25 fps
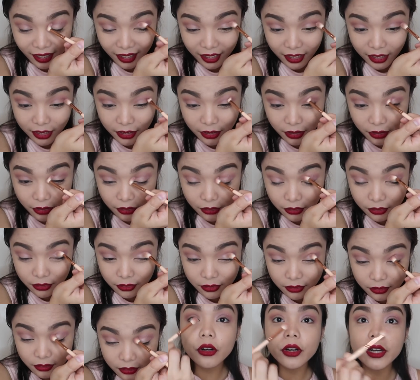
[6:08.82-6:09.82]
Ay, naku.
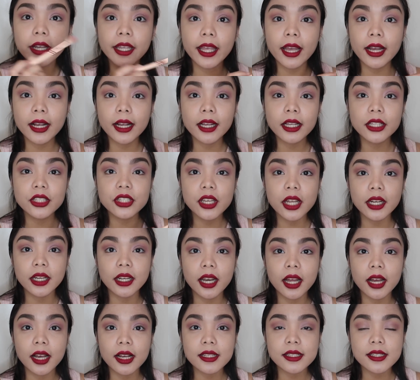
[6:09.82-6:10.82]
Okay, hanggang dyan
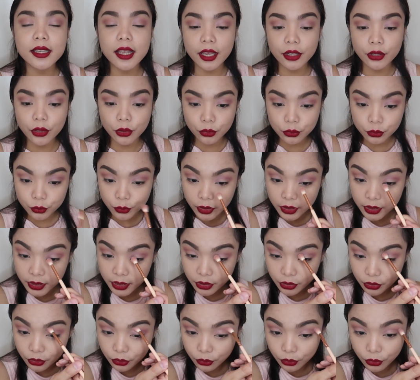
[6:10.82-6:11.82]
lang kasi I don't
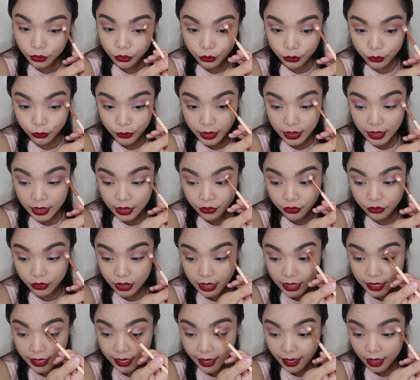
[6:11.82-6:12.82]
want it to look really,
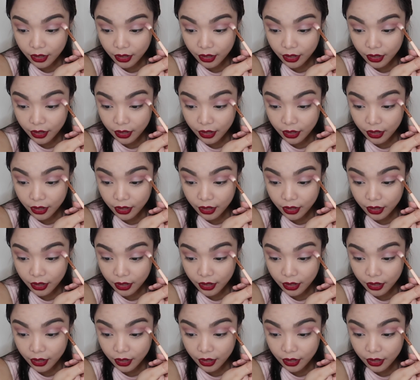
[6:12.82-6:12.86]
really